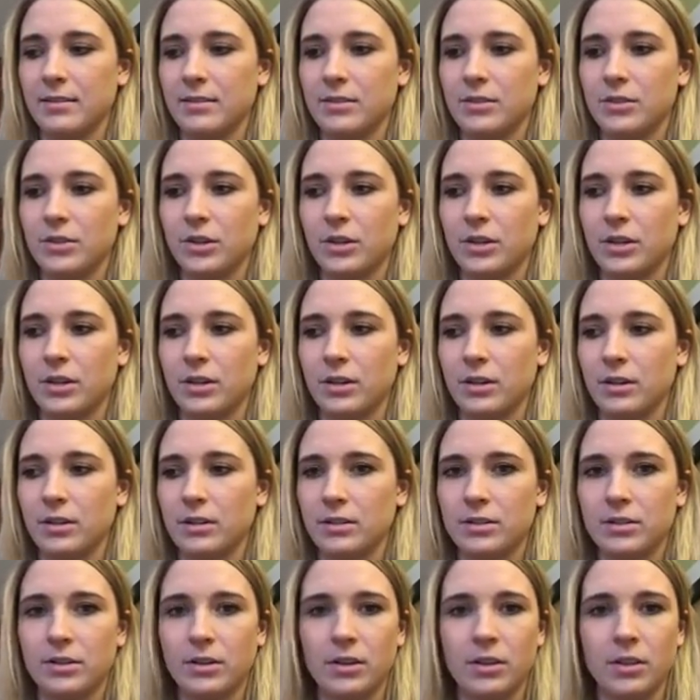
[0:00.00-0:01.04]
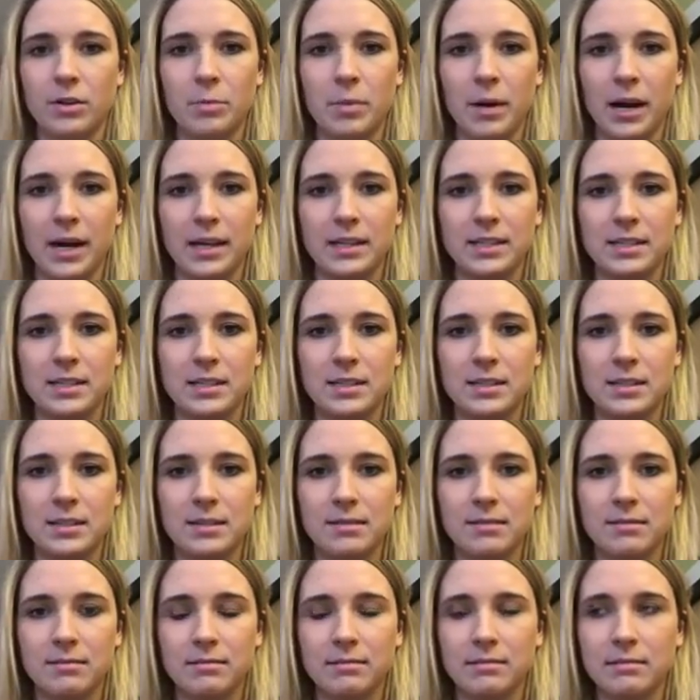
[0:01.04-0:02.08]
took the past
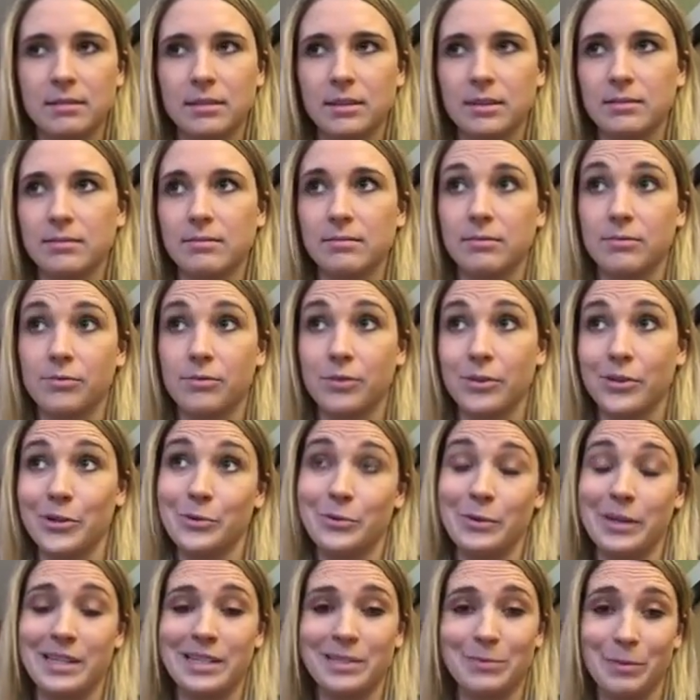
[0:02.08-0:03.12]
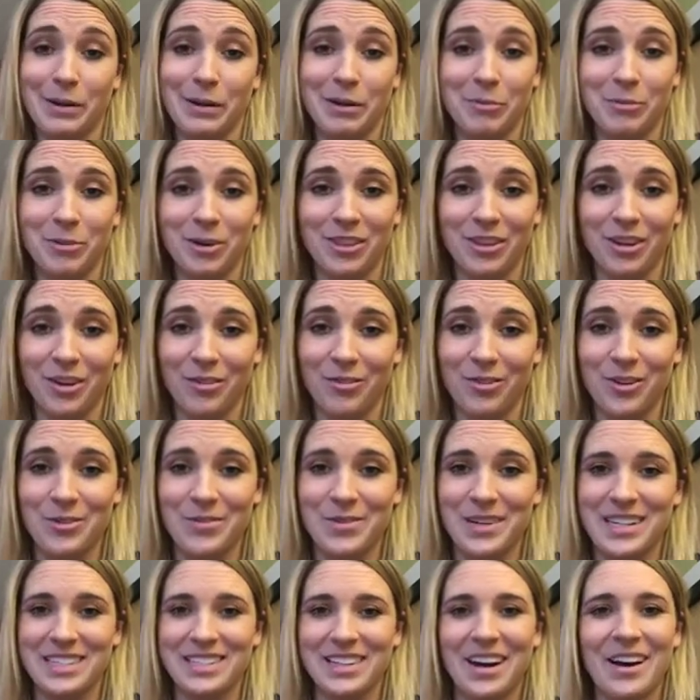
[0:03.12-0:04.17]
few weeks, probably more than a few
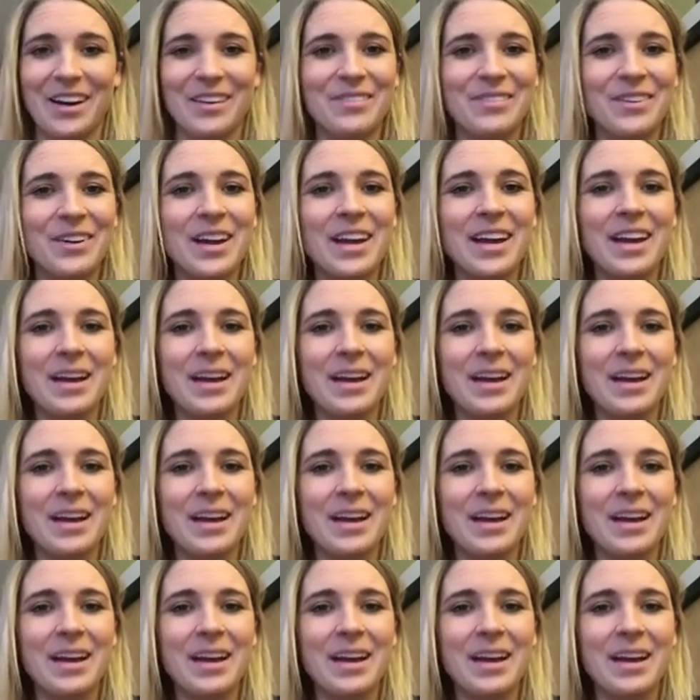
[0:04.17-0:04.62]
weeks off,